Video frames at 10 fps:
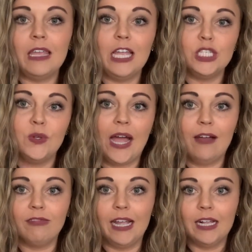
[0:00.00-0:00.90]
Do you have
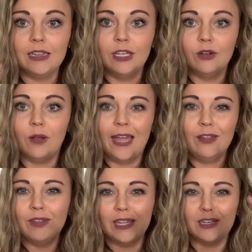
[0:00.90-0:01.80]
like a little, I
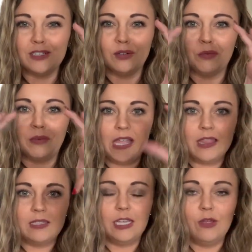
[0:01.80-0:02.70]
know there's little
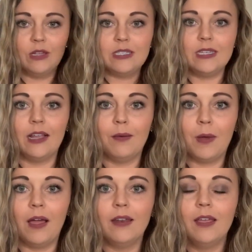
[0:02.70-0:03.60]
wreaths that you can stick them
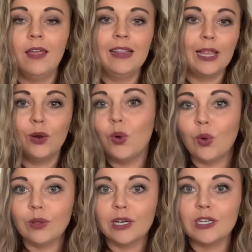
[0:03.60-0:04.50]
on, little
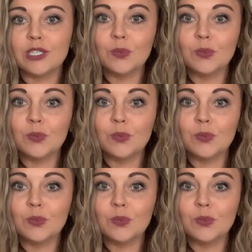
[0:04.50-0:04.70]
holders.